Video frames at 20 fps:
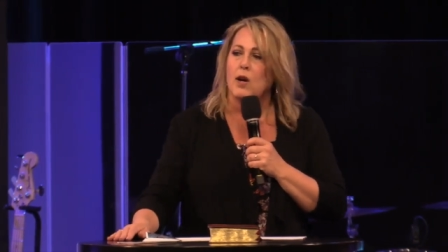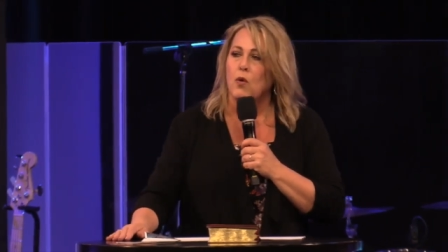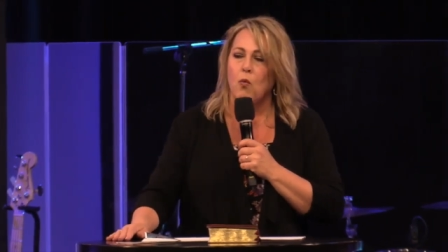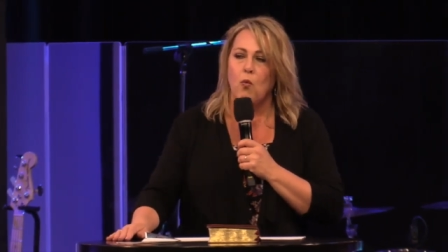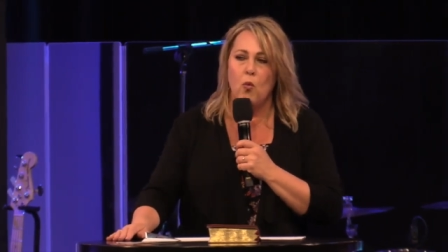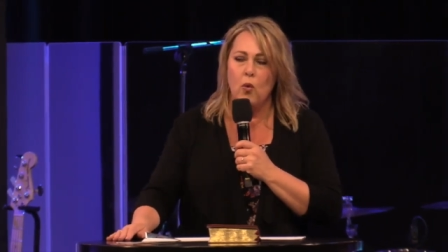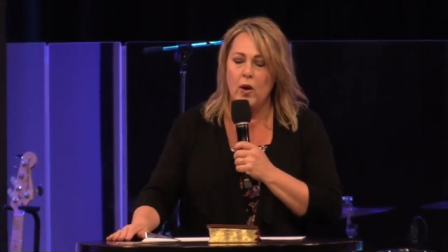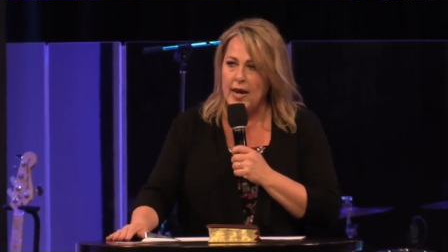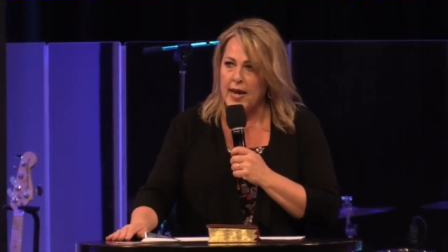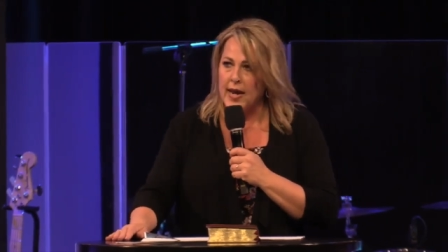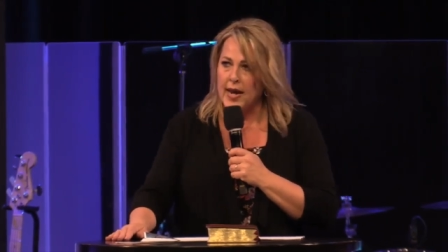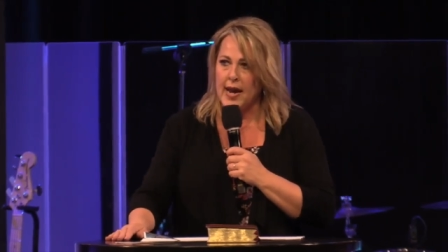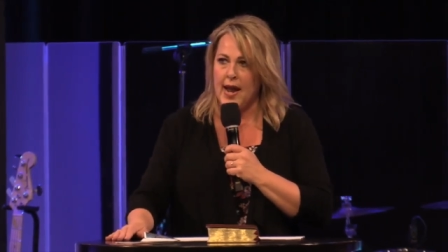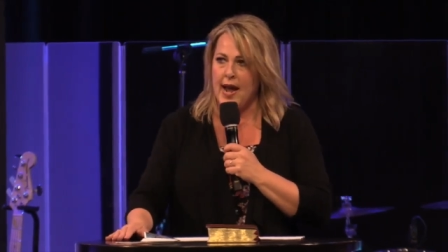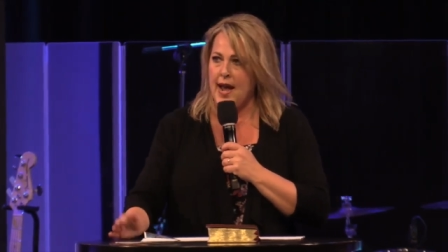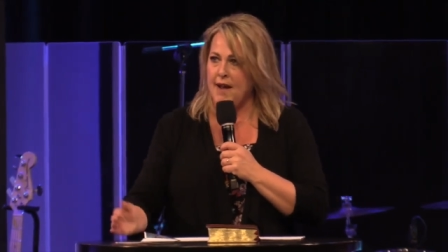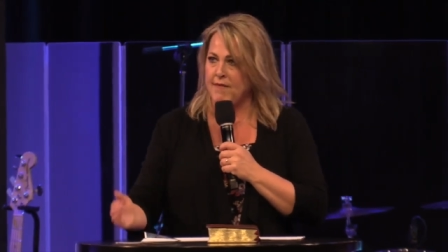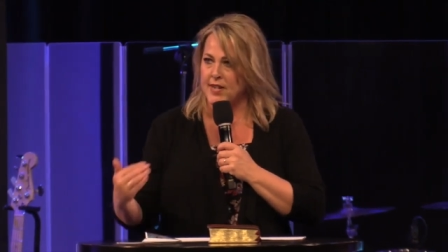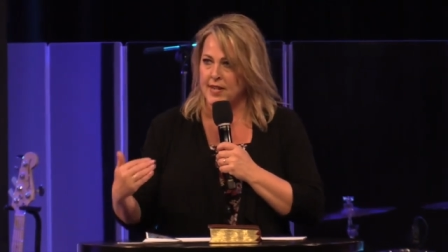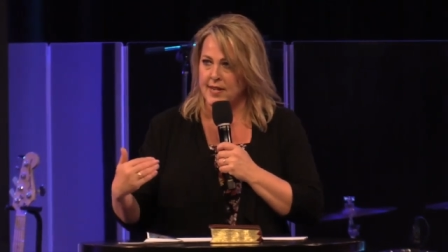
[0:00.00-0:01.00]
We
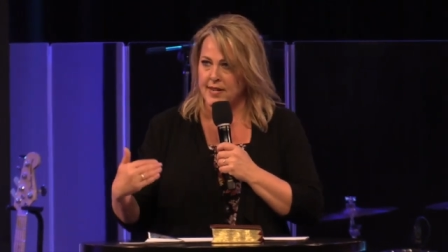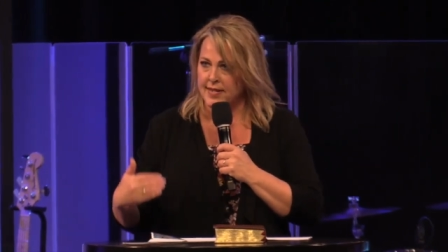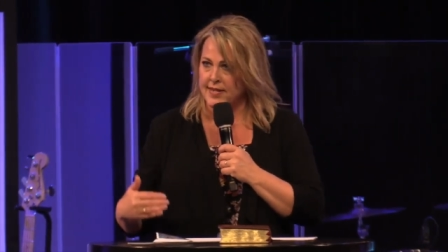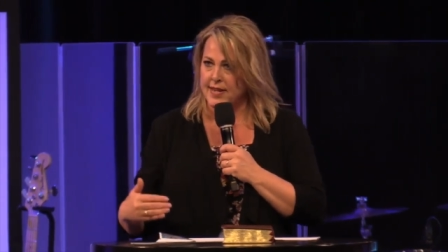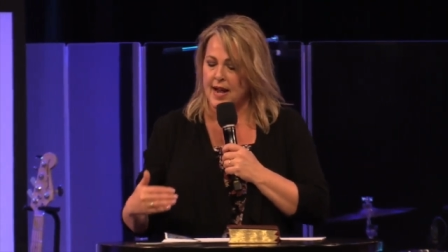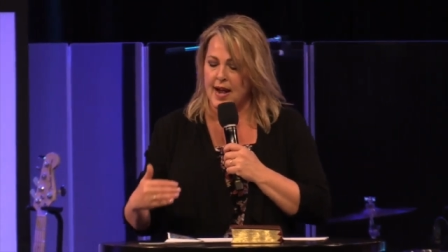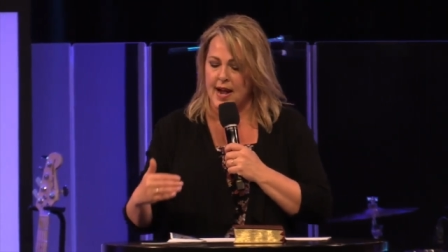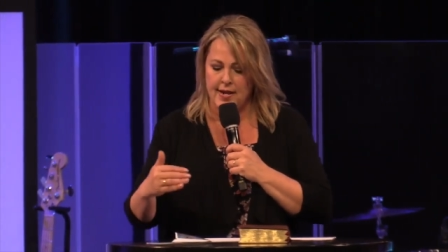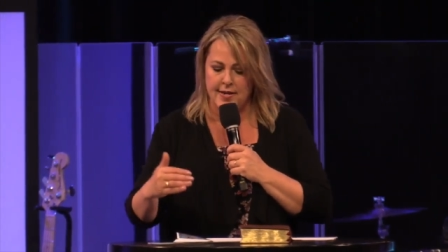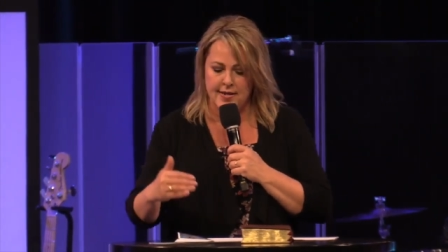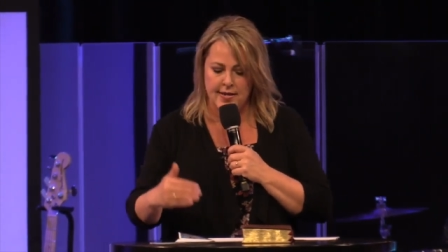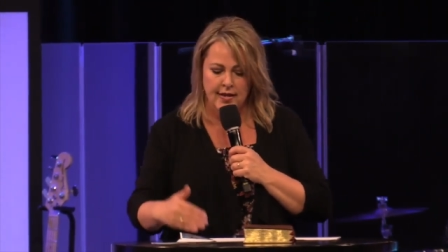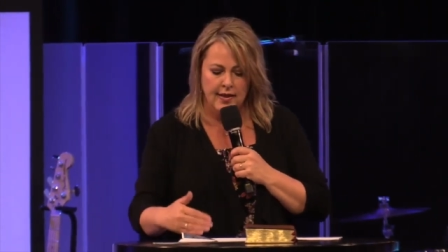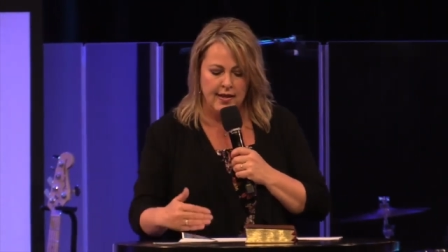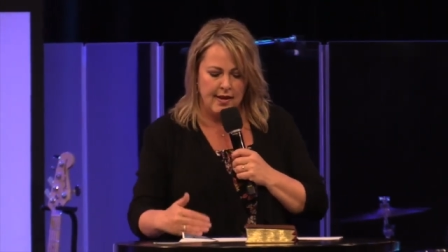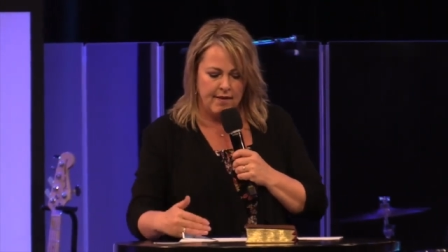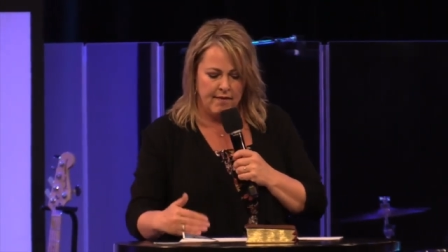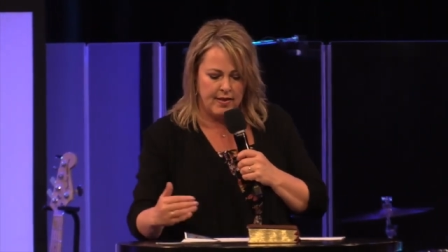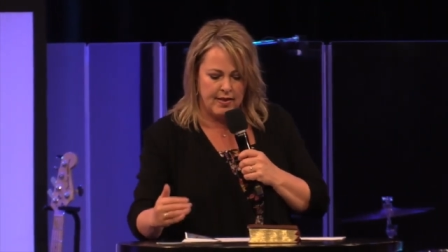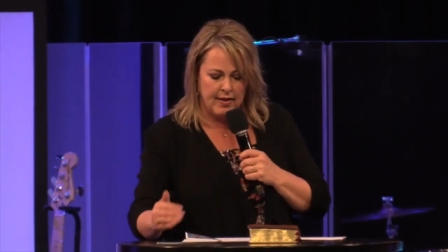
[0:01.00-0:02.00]
have to decide to
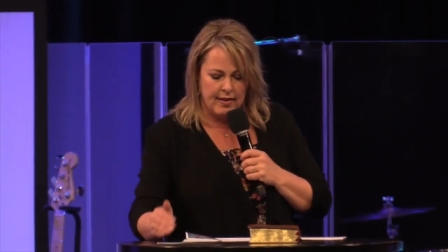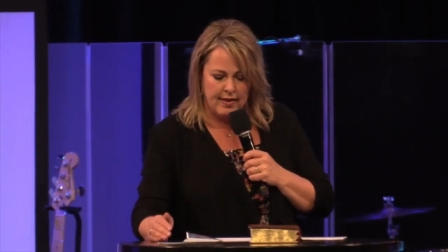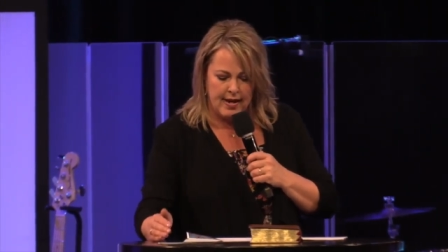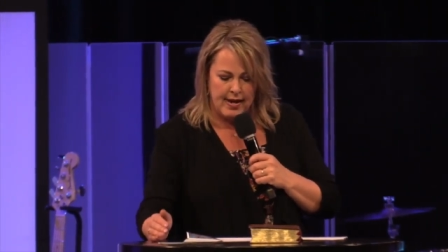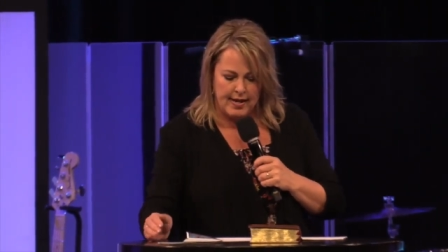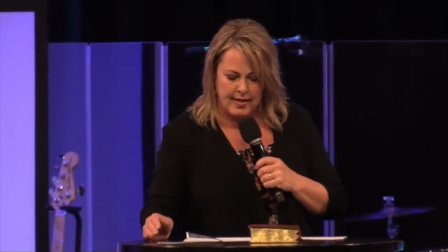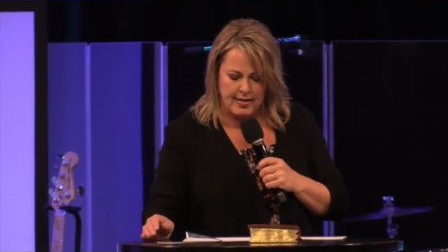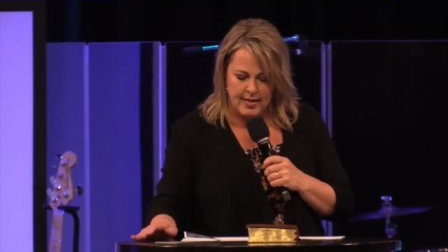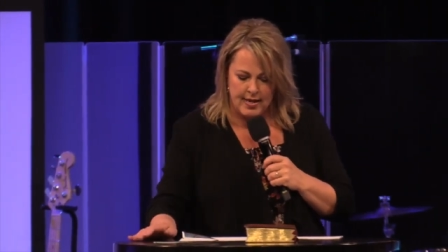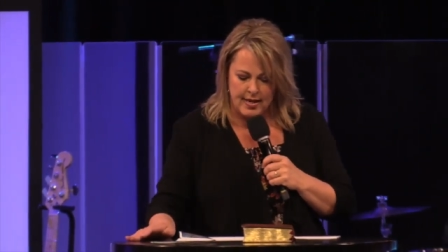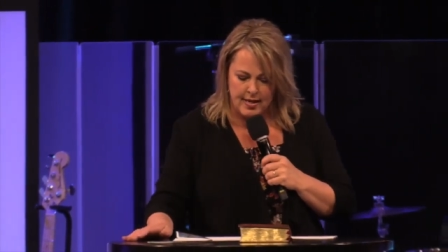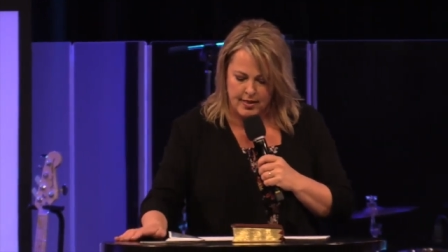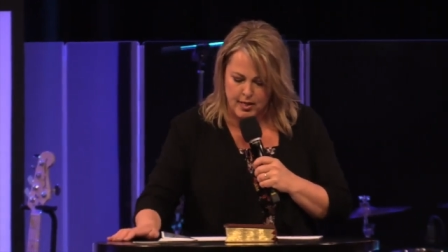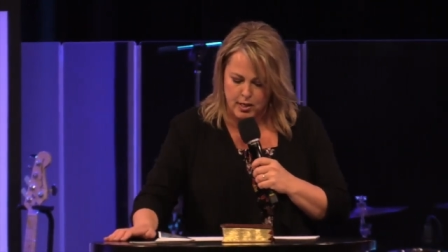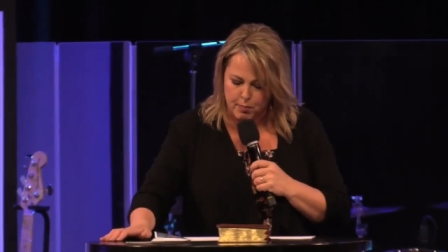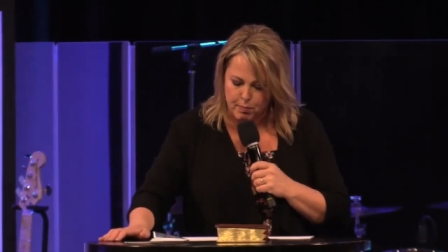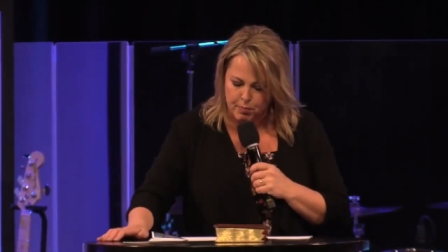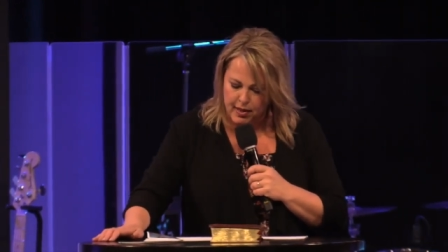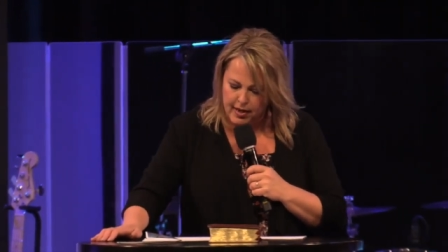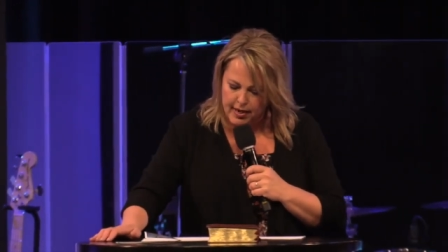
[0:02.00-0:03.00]
live in the light in
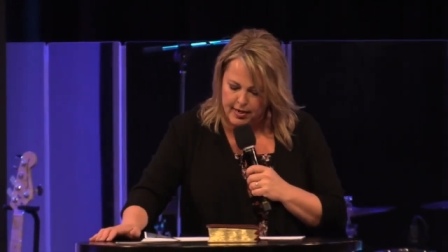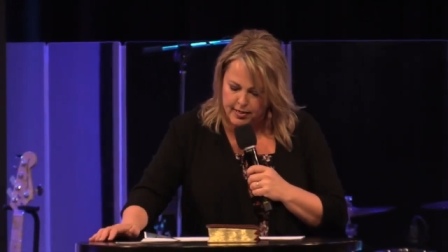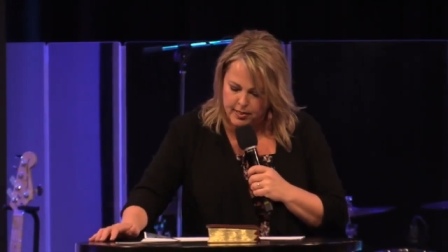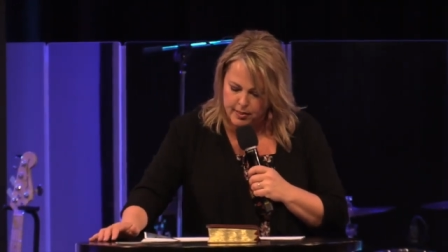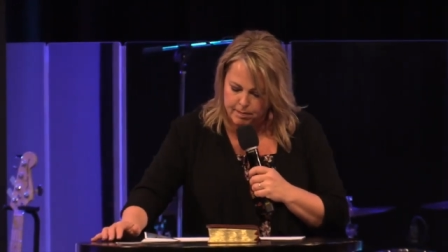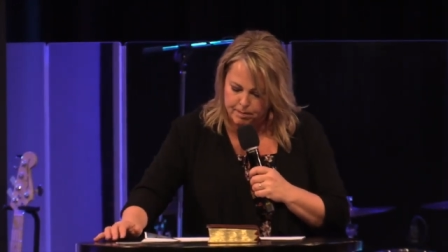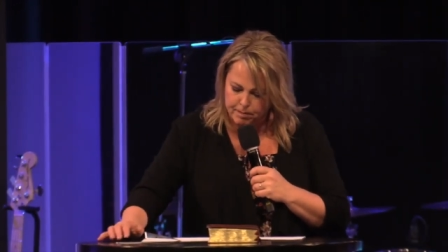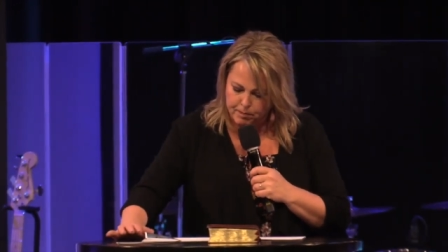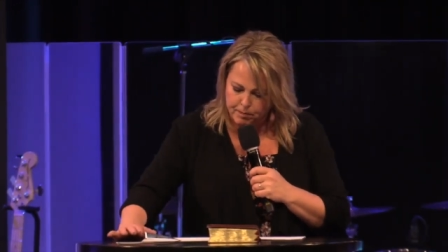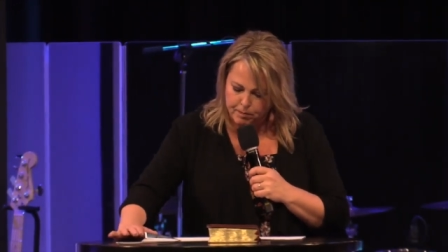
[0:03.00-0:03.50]
this place.